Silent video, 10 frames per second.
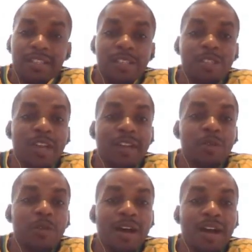he's trying
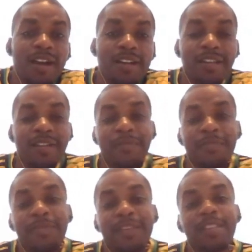too hard.
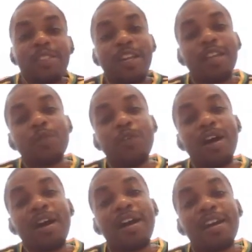He's trying too
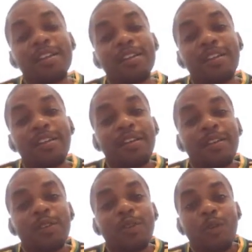hard
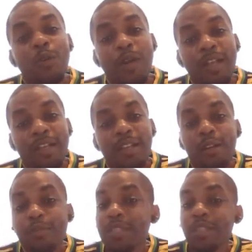to do well. He
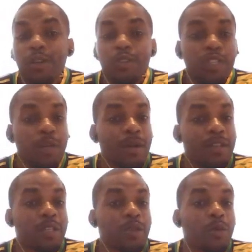loves his country,
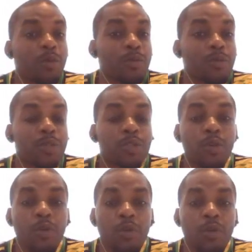wants to do
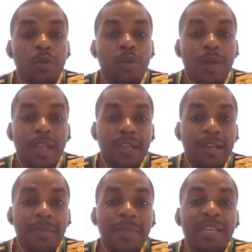so well.
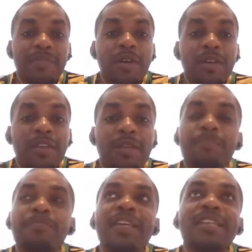I believe he
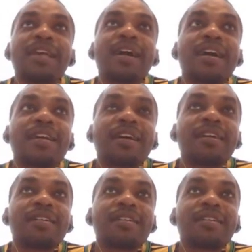plays harder